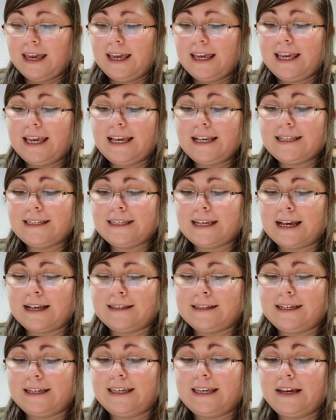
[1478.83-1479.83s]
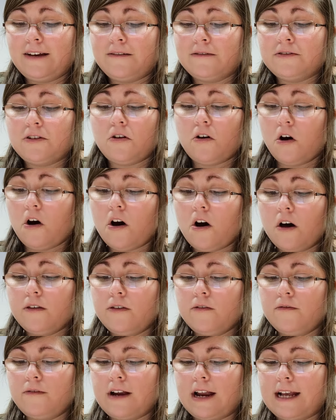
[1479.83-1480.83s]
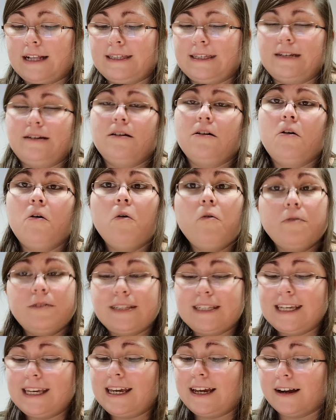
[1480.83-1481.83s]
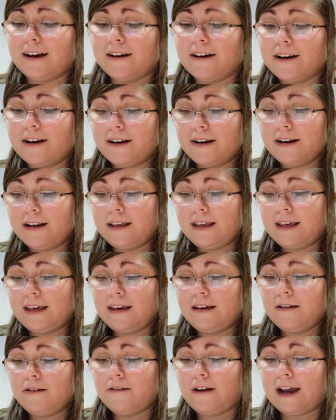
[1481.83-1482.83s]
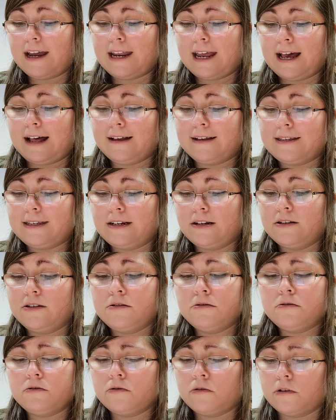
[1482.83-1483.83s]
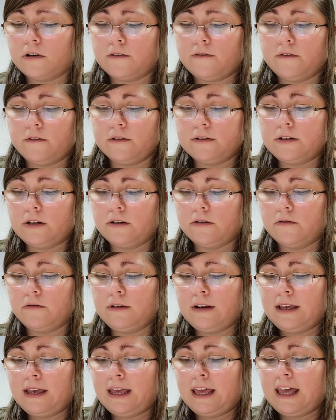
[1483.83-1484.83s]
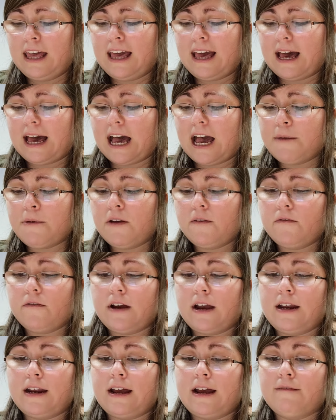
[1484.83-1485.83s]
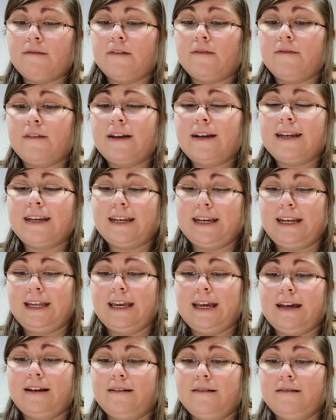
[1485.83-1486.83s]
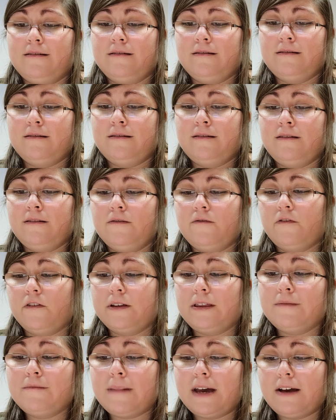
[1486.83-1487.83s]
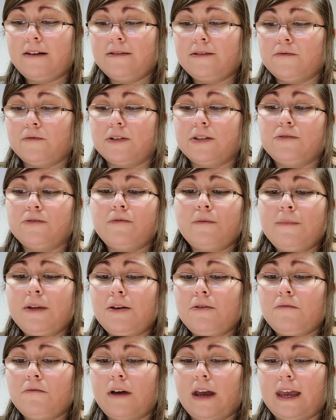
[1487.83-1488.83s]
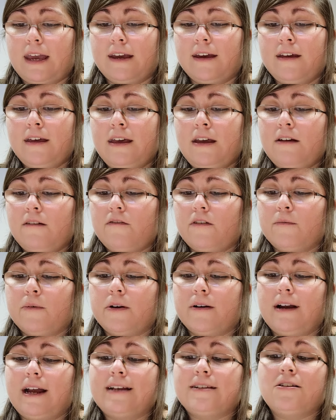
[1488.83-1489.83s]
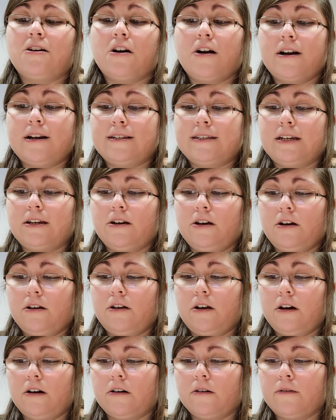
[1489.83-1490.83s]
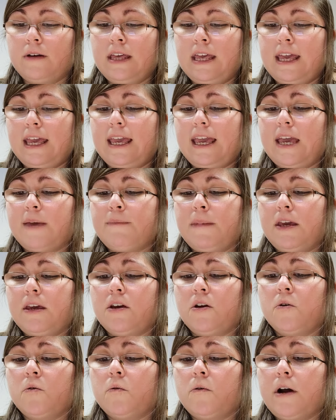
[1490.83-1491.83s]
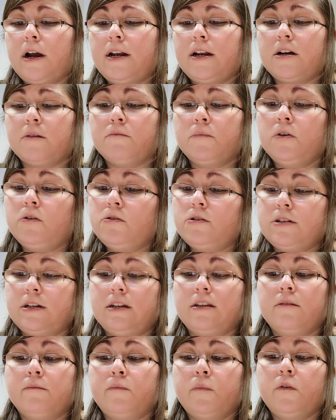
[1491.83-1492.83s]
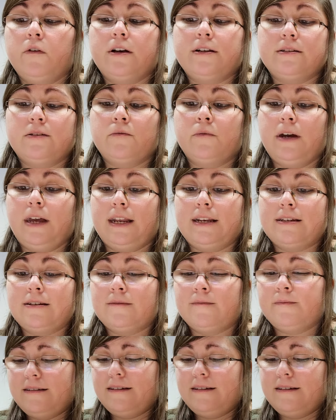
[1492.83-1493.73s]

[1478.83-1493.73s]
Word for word: He says it kills all the rats, and oh dear, cried Alice in a sorrowful tone. I'm afraid I've offended it again. For the mouse was swimming away from her as hard as it could go, and making quite a commotion in the pool as it went.